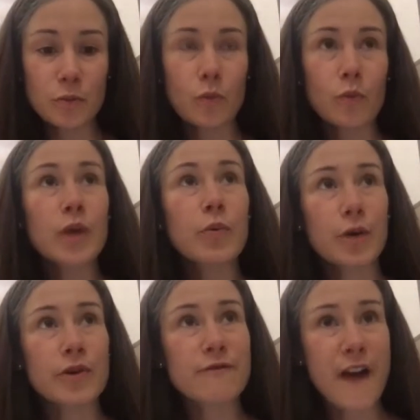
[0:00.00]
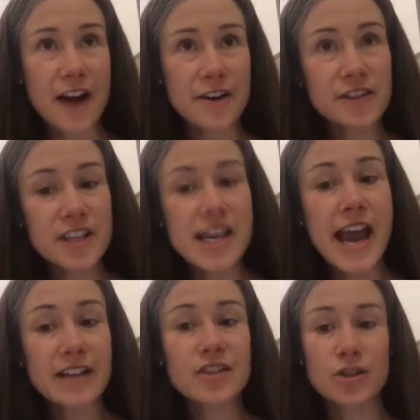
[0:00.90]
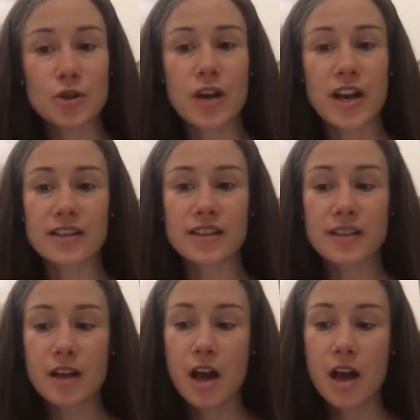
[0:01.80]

we work with faculty and students